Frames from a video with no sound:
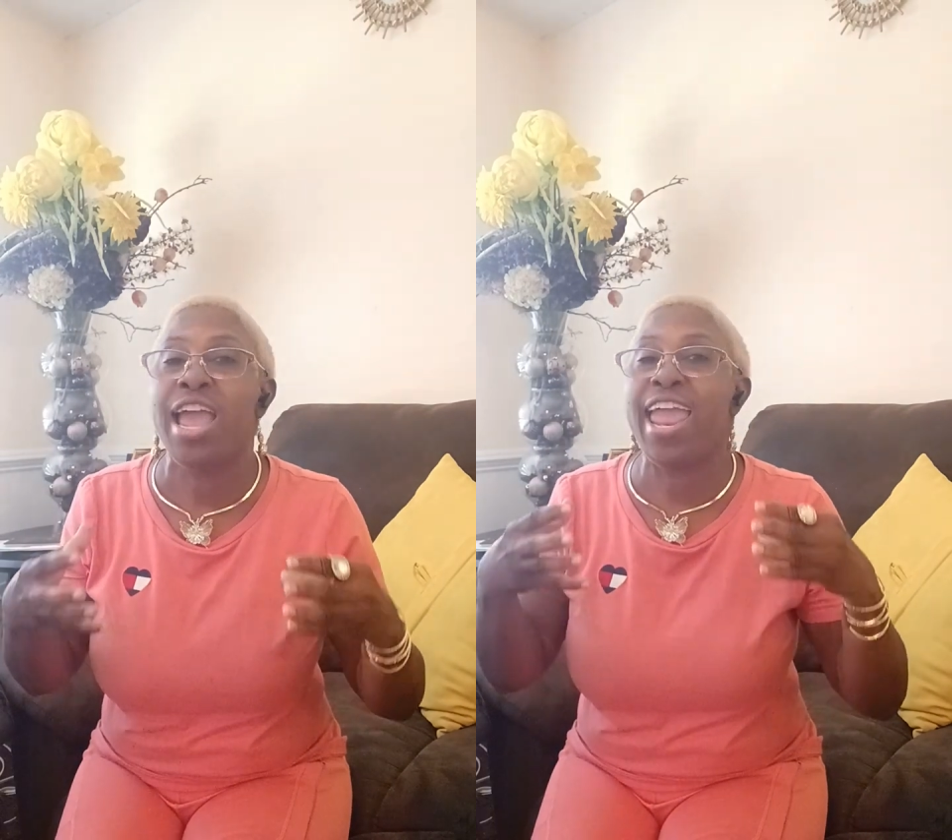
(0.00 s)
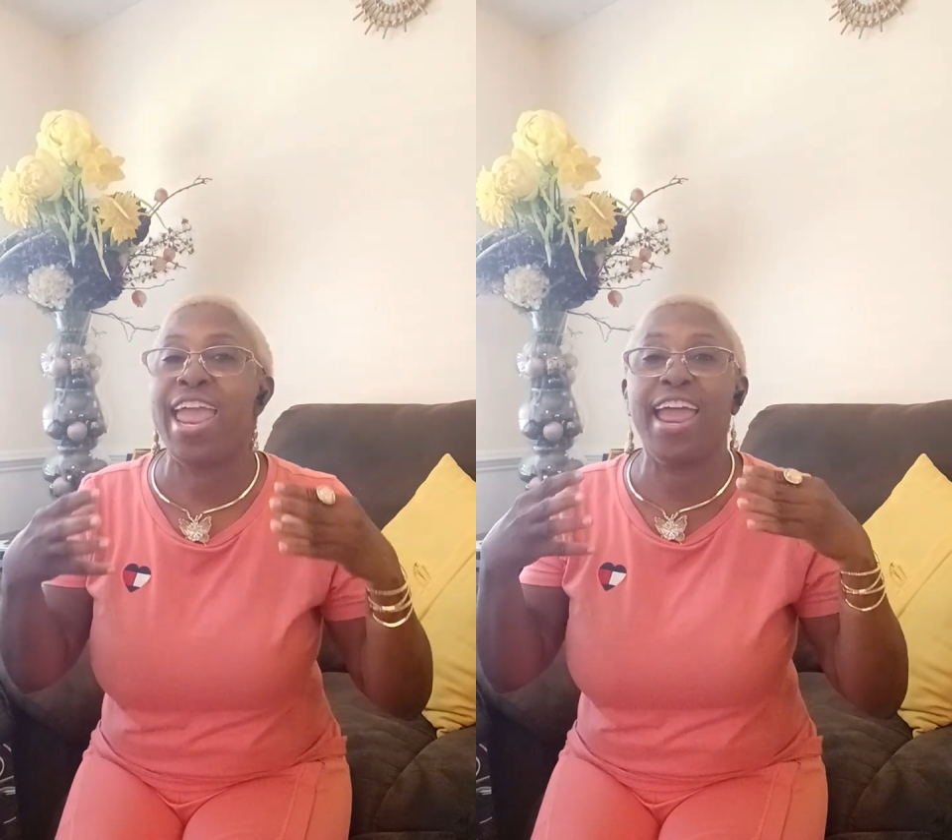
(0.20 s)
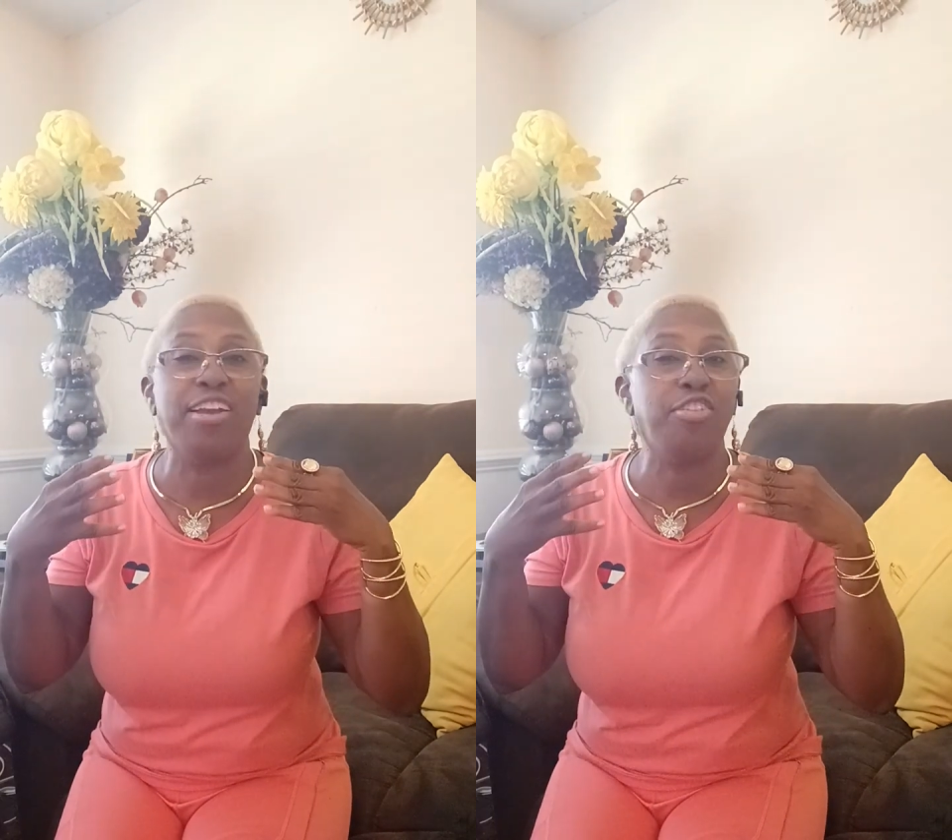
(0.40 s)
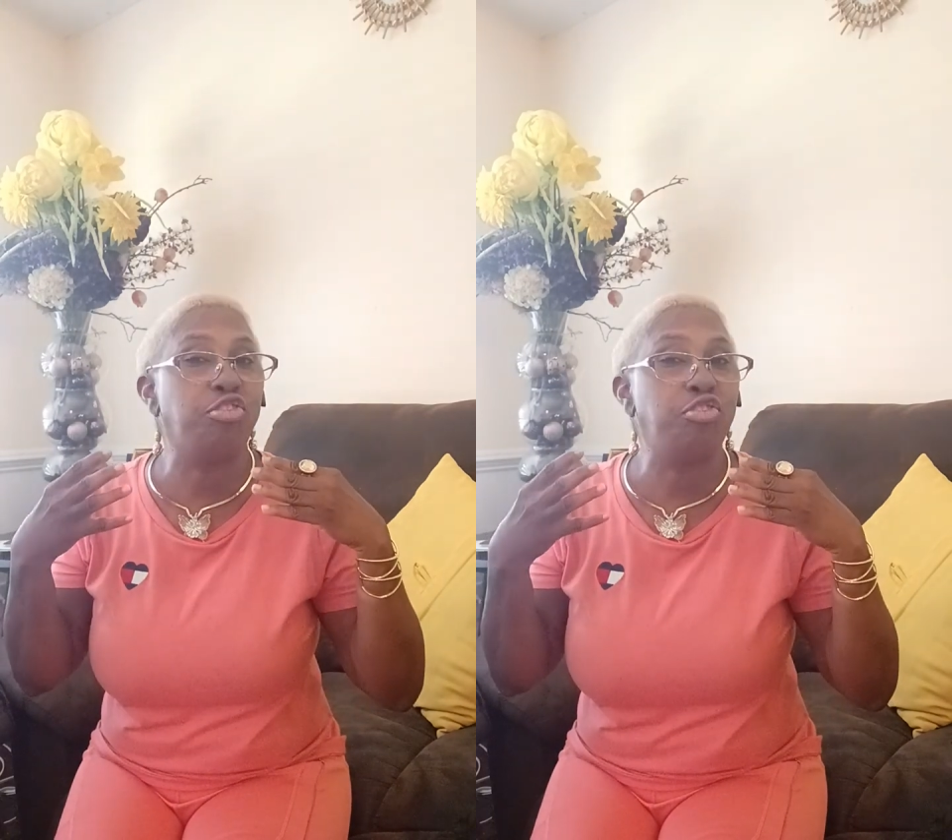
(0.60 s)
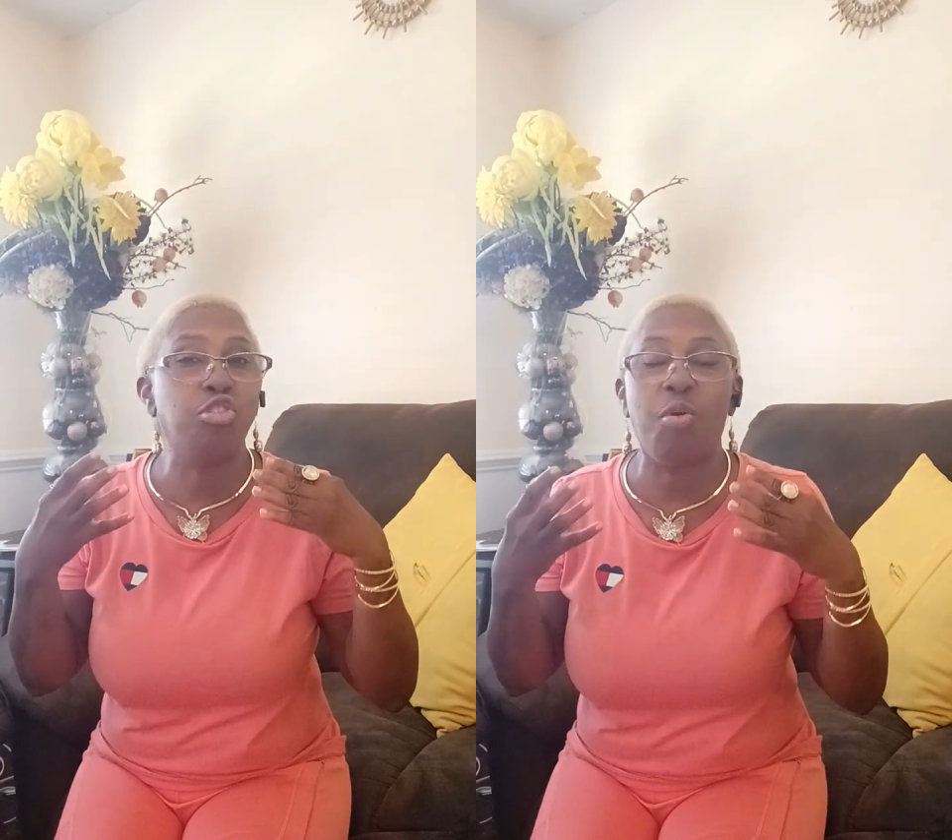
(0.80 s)

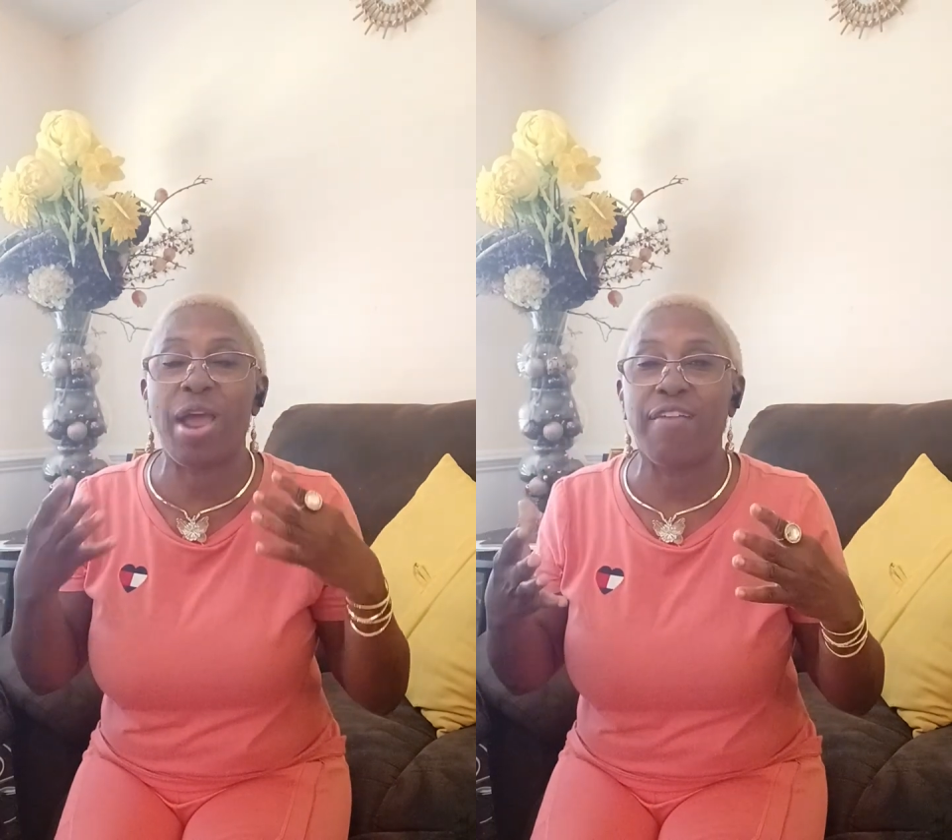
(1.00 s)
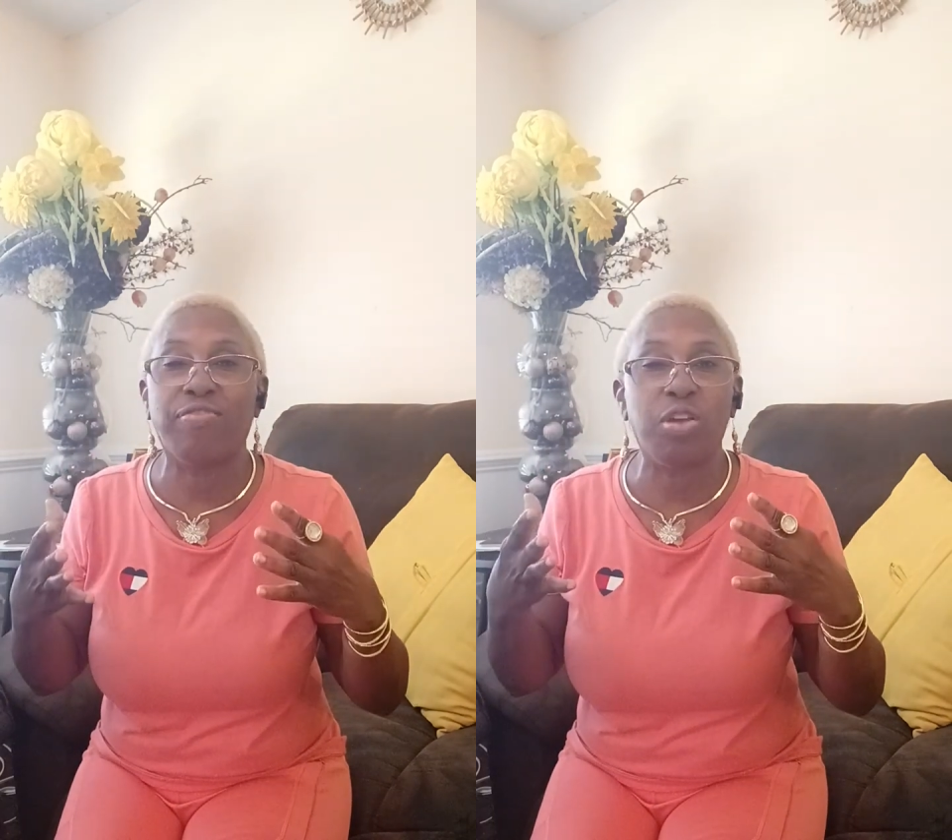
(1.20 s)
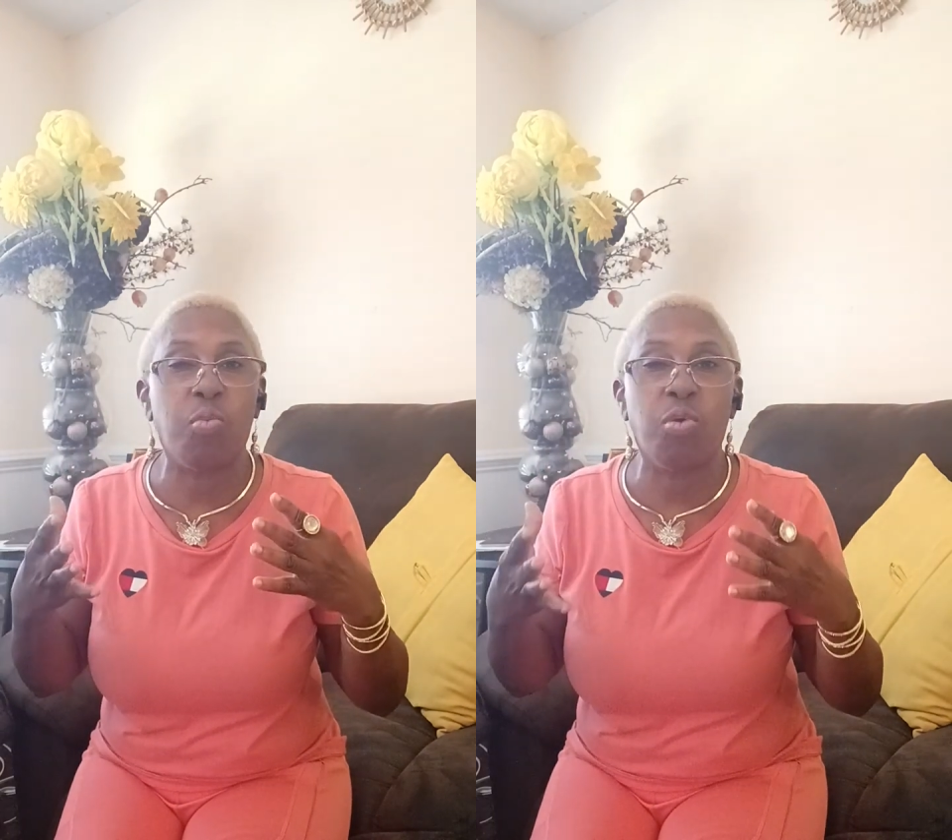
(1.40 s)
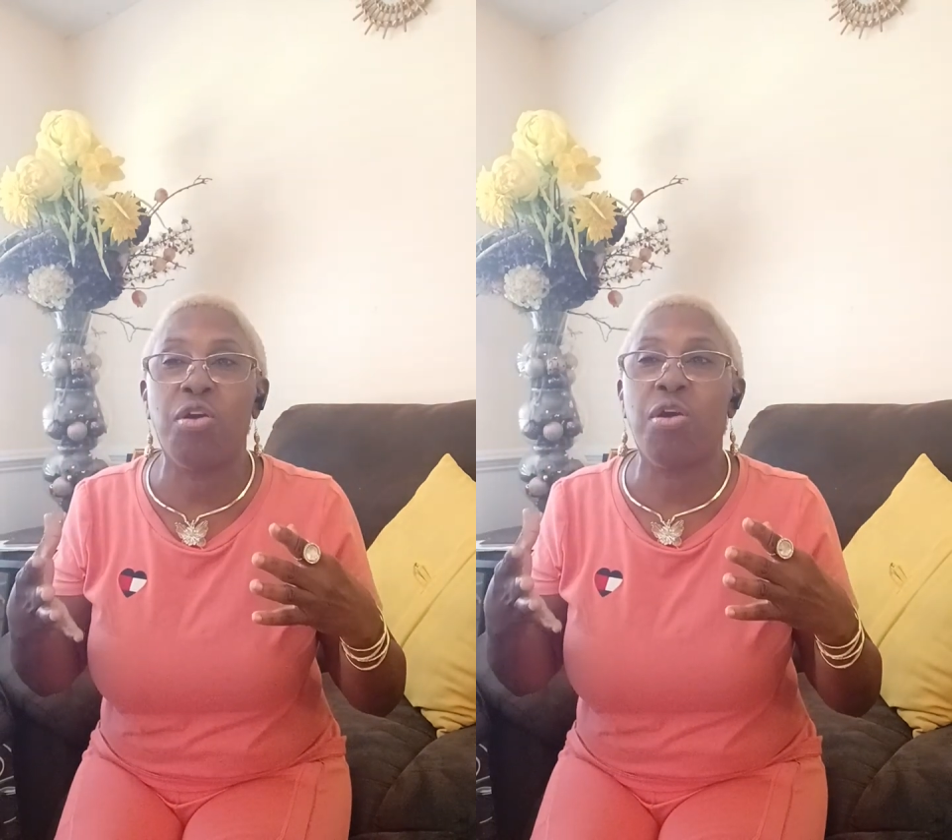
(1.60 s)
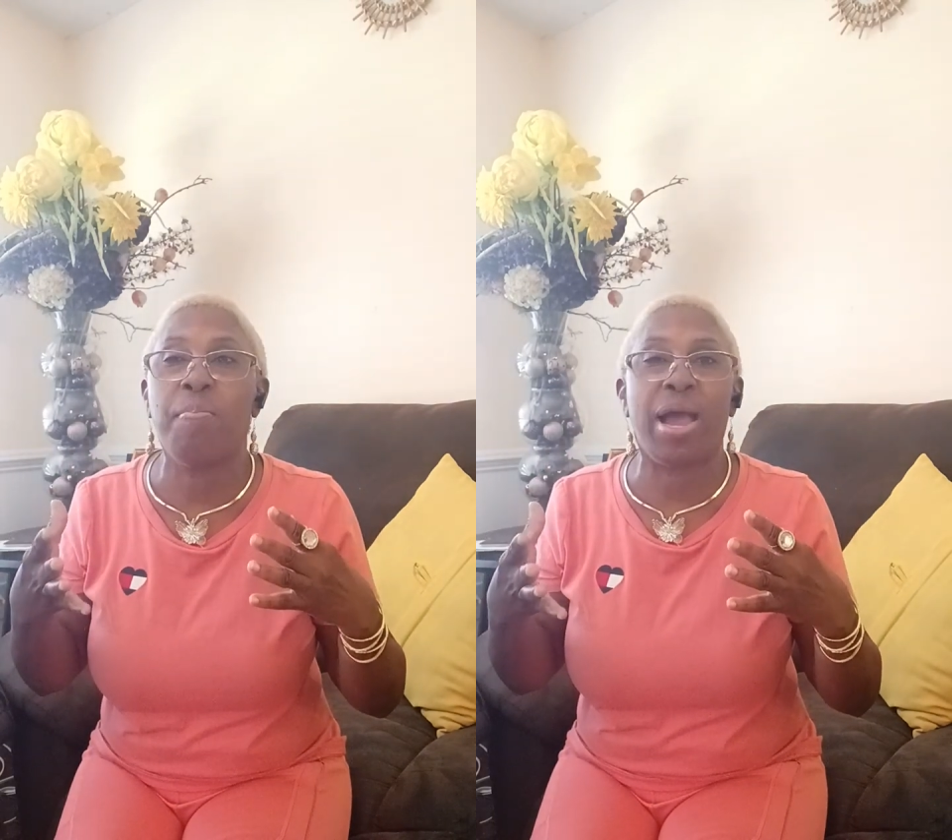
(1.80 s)
And you don't have to
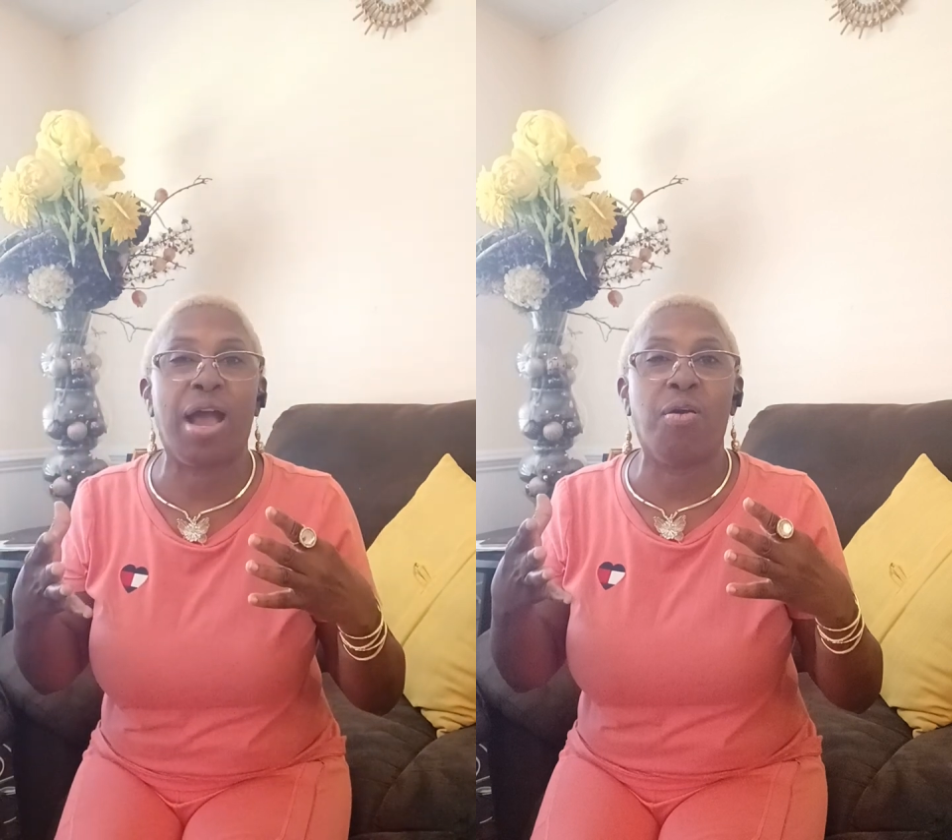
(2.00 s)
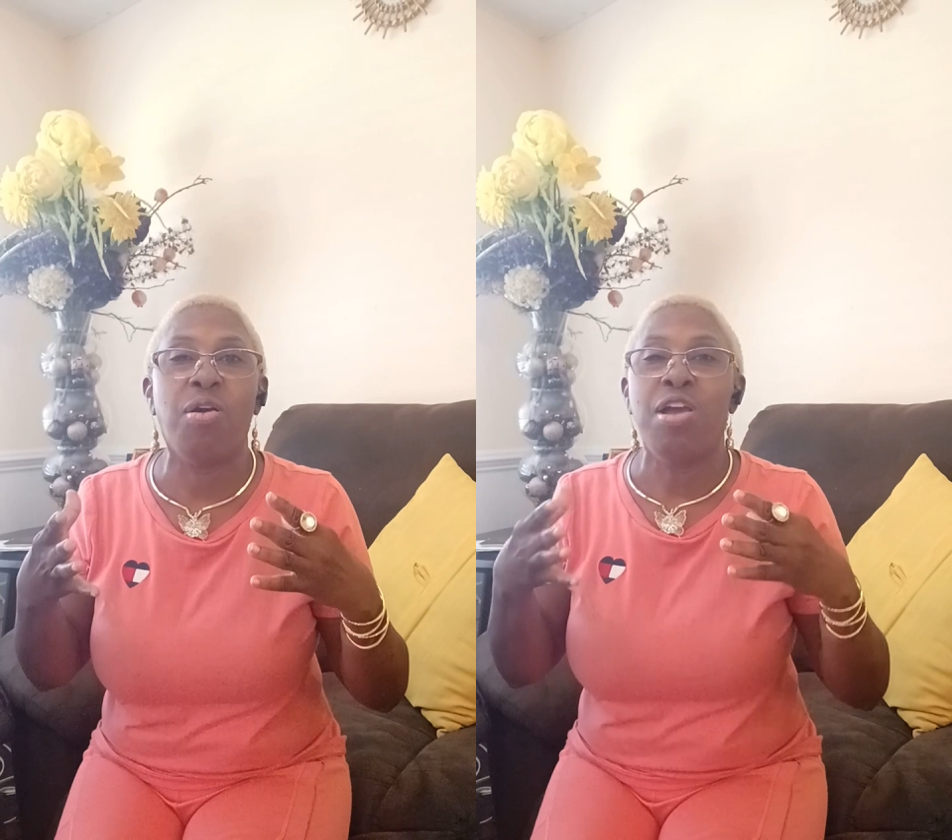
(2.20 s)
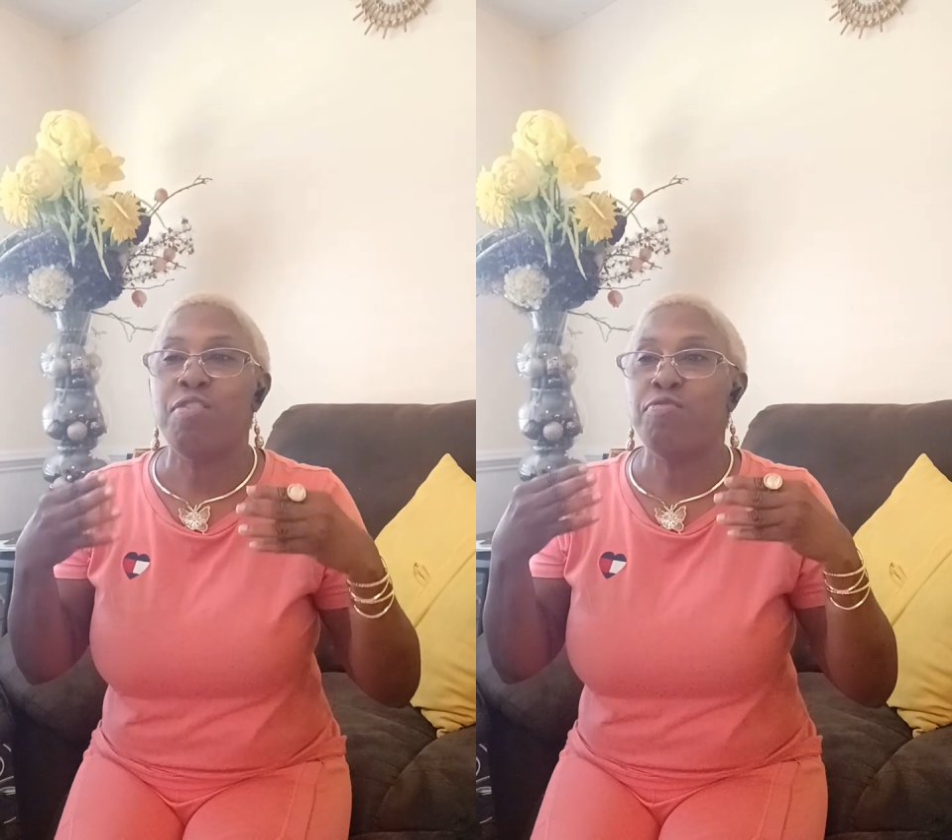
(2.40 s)
worry about